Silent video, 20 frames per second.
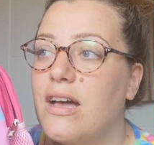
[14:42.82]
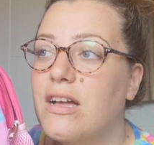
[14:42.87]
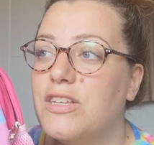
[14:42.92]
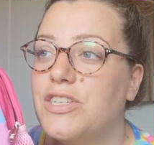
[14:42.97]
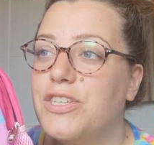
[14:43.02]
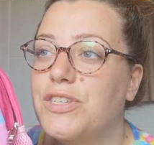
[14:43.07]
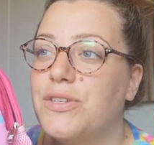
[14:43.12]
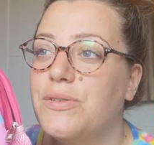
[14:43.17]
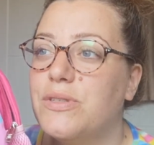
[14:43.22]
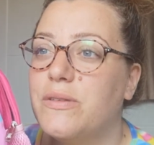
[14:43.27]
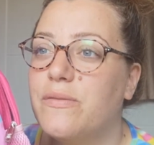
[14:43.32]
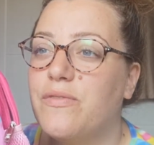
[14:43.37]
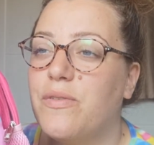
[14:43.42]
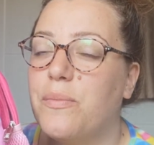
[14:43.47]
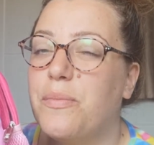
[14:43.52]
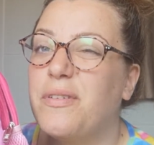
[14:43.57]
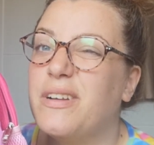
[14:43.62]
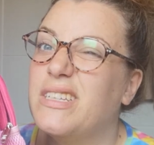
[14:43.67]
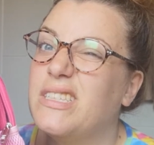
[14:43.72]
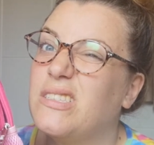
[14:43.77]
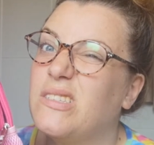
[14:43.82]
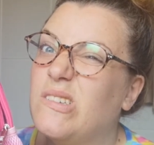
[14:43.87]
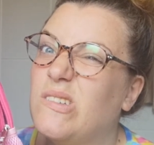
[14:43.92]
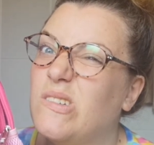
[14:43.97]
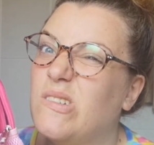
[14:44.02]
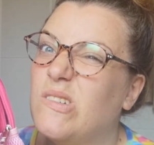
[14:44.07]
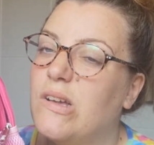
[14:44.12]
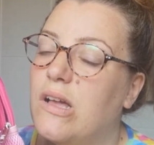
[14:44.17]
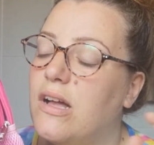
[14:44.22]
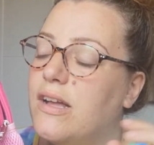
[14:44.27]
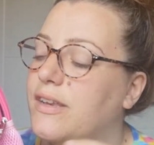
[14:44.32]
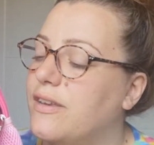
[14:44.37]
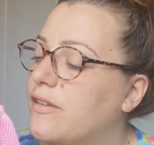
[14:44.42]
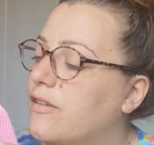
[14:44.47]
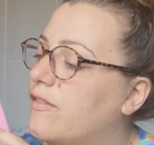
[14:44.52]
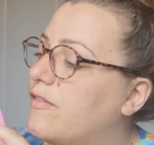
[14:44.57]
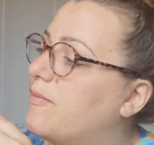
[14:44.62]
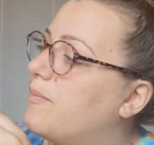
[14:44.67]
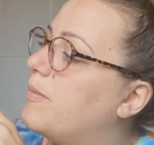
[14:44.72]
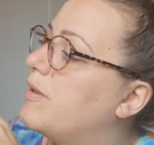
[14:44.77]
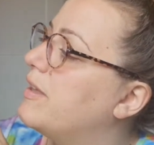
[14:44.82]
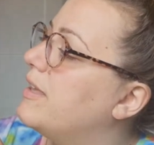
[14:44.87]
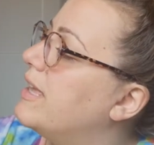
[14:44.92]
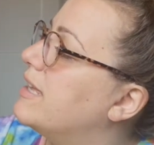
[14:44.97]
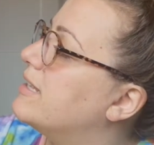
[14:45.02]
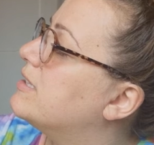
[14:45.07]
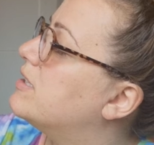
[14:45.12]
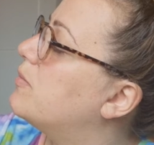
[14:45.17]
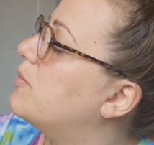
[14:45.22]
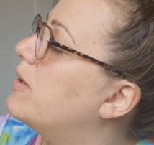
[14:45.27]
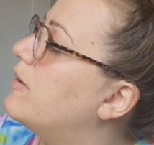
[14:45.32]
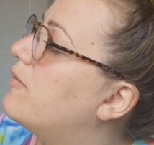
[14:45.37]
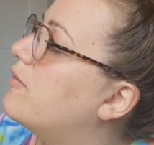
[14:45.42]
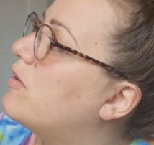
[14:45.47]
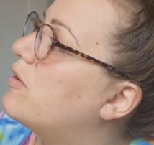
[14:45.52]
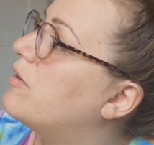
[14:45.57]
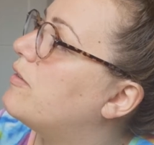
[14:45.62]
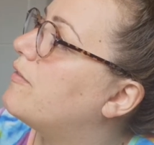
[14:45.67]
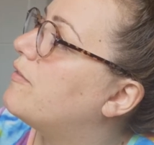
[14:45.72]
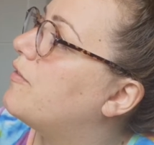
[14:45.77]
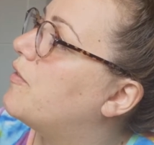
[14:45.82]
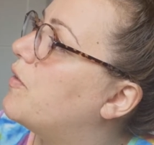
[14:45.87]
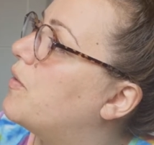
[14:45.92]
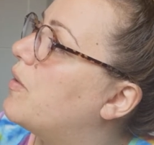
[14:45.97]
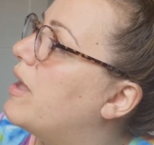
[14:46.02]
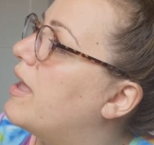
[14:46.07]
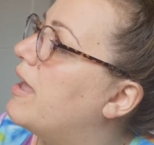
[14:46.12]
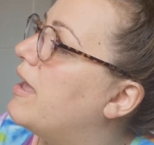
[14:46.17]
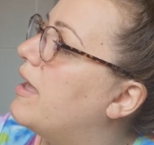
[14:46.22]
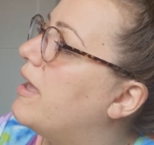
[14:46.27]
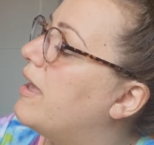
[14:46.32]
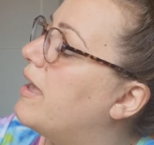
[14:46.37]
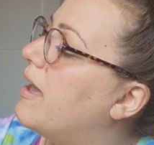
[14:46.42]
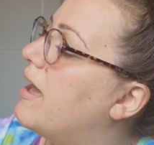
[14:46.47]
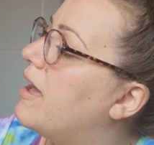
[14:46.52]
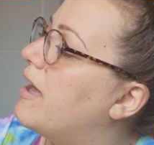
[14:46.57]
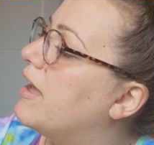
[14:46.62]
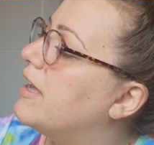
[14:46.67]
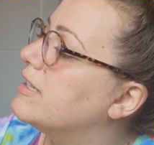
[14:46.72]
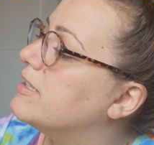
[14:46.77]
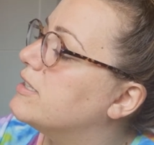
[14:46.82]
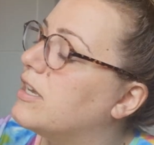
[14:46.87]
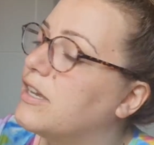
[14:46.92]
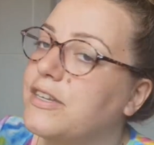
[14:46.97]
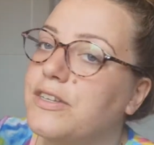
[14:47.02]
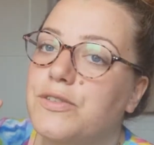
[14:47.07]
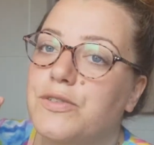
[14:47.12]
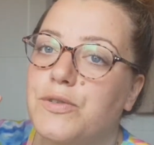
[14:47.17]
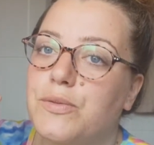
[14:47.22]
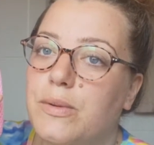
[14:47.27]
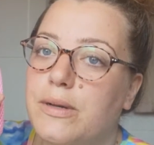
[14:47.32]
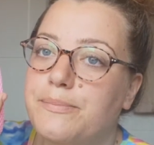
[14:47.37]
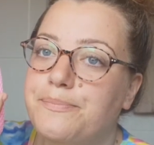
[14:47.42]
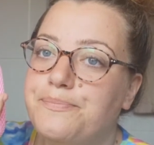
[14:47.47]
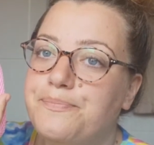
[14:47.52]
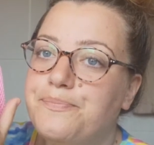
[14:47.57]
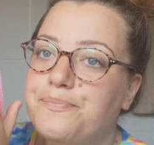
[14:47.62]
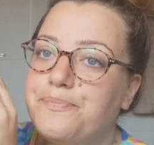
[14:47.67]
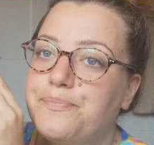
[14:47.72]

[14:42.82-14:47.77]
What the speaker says: She used them for preschool kind of, but yeah, so we've gone for a dinosaur one.